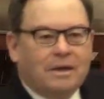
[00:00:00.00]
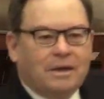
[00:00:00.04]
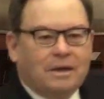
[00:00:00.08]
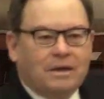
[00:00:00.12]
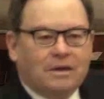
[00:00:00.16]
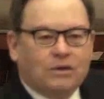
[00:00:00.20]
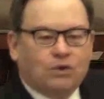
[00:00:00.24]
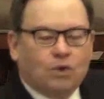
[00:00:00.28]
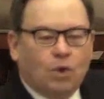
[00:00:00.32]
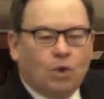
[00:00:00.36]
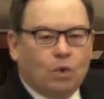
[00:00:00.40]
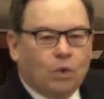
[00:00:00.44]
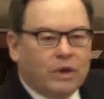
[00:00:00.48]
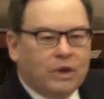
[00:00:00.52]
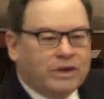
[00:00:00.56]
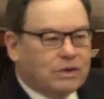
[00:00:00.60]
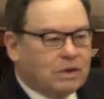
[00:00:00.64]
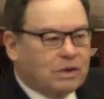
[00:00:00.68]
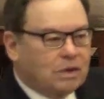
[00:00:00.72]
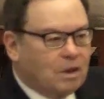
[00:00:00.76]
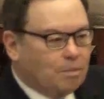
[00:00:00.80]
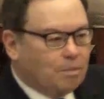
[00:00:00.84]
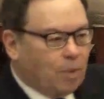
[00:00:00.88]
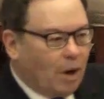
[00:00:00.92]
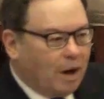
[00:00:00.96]
is always
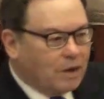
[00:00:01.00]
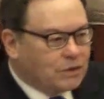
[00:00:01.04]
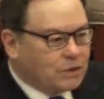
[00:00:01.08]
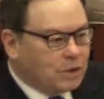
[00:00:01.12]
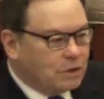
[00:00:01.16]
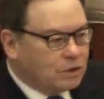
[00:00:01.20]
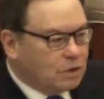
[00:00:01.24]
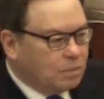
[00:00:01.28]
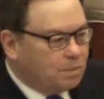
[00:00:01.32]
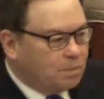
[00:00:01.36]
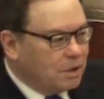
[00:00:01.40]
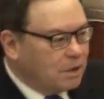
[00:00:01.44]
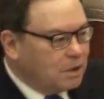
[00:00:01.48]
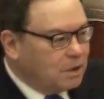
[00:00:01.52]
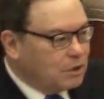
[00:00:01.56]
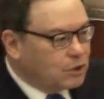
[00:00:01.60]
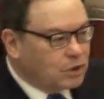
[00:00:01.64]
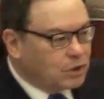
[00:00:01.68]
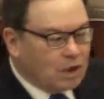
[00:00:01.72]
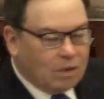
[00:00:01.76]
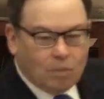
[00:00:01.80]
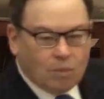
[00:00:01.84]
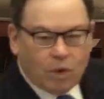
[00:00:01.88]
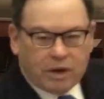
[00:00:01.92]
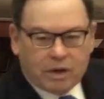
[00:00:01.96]
in the process of putting
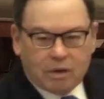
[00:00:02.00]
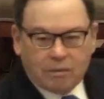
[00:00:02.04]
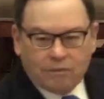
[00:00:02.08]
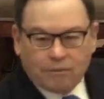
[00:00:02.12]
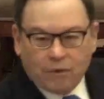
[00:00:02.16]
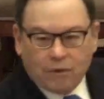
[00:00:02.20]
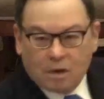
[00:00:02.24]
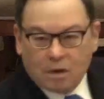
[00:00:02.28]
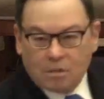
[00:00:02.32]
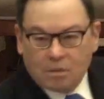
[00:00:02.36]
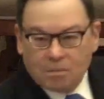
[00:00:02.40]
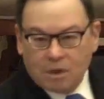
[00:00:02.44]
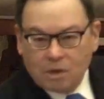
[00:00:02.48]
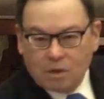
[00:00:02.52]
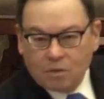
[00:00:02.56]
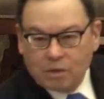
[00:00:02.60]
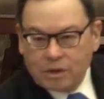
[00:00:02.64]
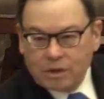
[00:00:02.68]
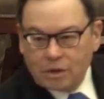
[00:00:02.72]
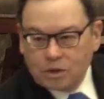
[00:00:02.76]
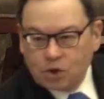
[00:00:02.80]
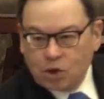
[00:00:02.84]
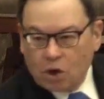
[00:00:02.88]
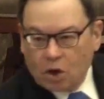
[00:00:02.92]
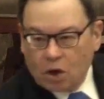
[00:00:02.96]
someone in front of me
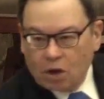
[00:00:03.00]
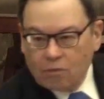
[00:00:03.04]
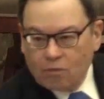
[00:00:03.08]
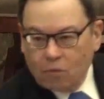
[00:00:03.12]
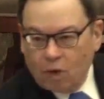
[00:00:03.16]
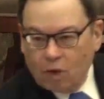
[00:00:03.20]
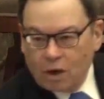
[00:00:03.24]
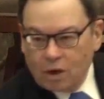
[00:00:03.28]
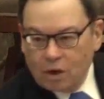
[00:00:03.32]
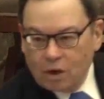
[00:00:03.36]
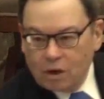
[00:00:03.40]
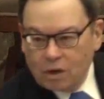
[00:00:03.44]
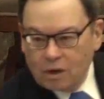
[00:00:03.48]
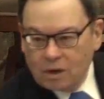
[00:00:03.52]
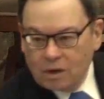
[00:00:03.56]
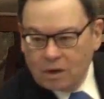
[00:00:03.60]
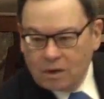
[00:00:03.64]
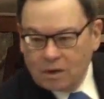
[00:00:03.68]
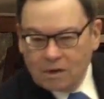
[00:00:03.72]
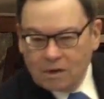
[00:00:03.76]
with a jar of water